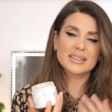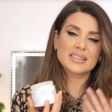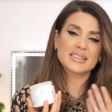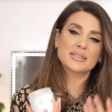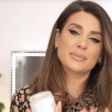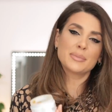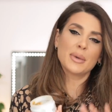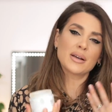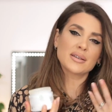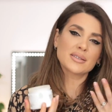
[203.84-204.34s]
It
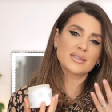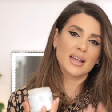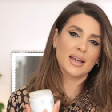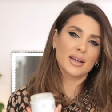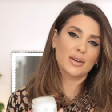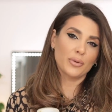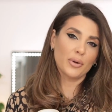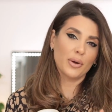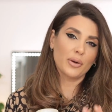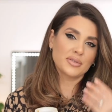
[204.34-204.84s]
smells
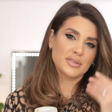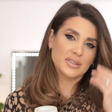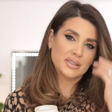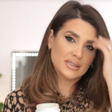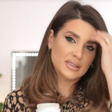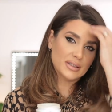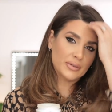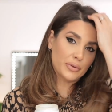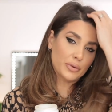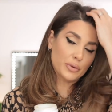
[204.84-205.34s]
like
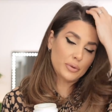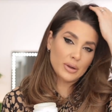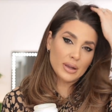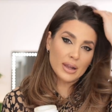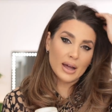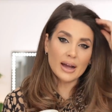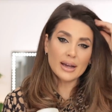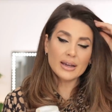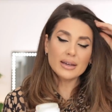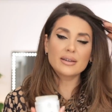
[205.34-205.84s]
roses. If you
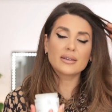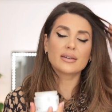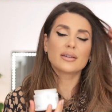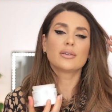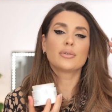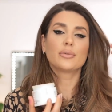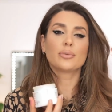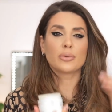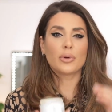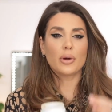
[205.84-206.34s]
like
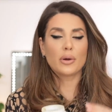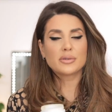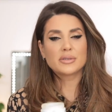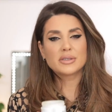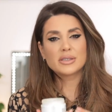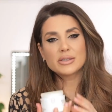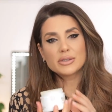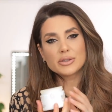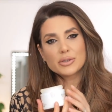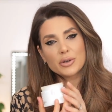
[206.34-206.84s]

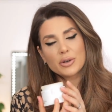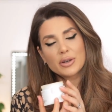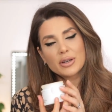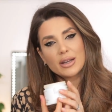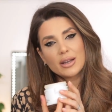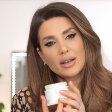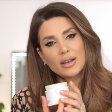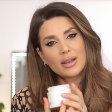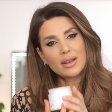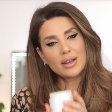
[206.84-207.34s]
roses, you're
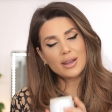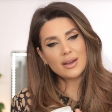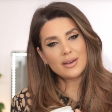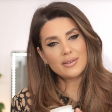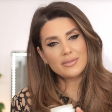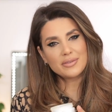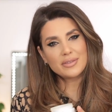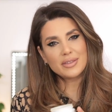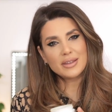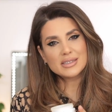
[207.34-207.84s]
gonna
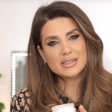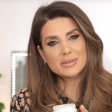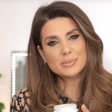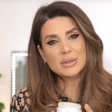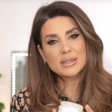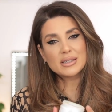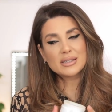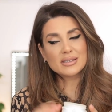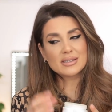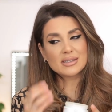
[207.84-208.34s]
love this
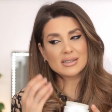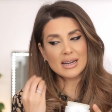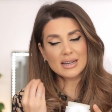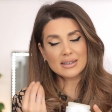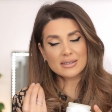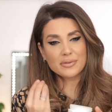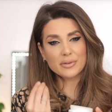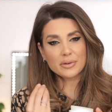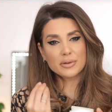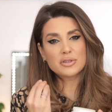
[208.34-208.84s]
because it
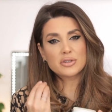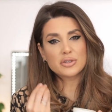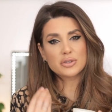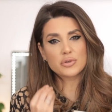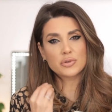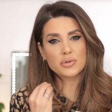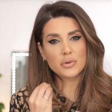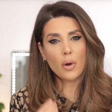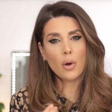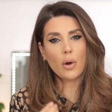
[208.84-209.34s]
has a very
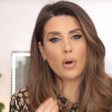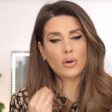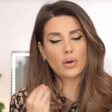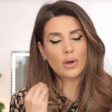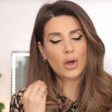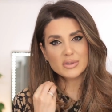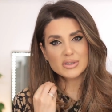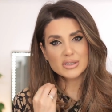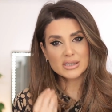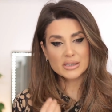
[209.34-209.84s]

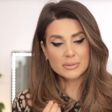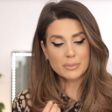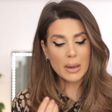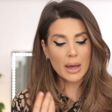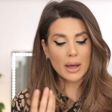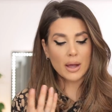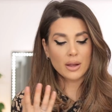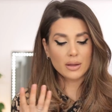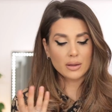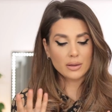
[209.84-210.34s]
strong
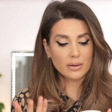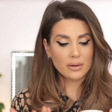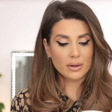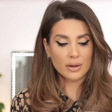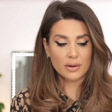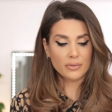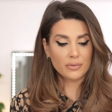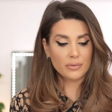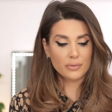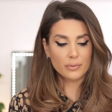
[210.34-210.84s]
smell
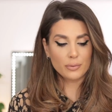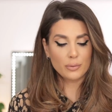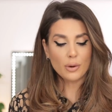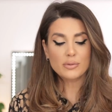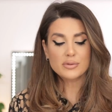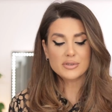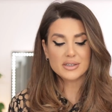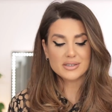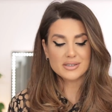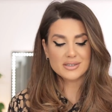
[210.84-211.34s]
of
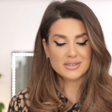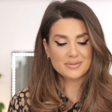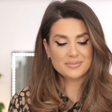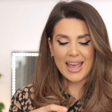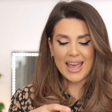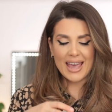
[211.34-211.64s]
roses.